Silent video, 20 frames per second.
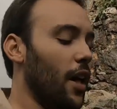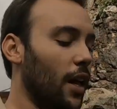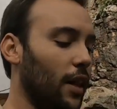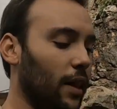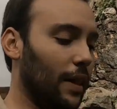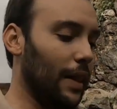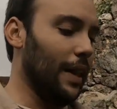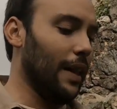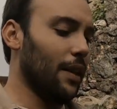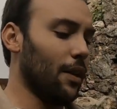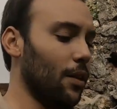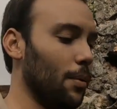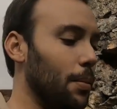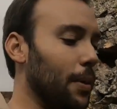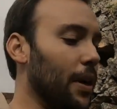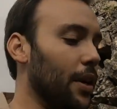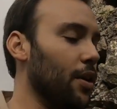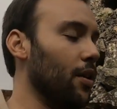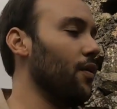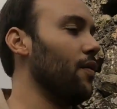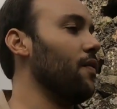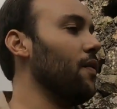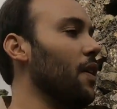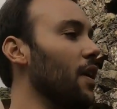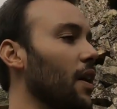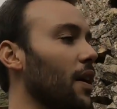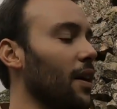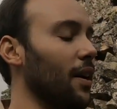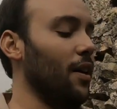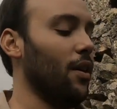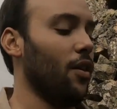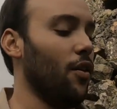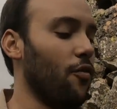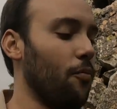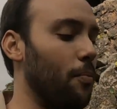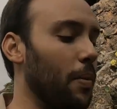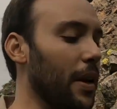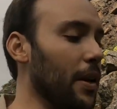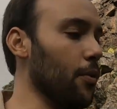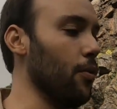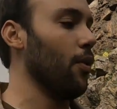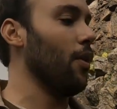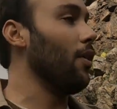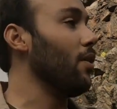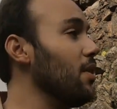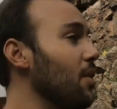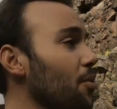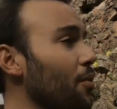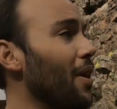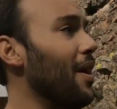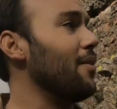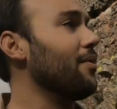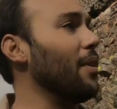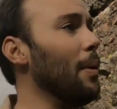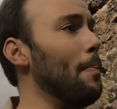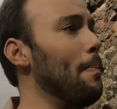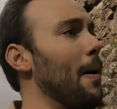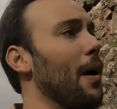a little bit of B-roll around the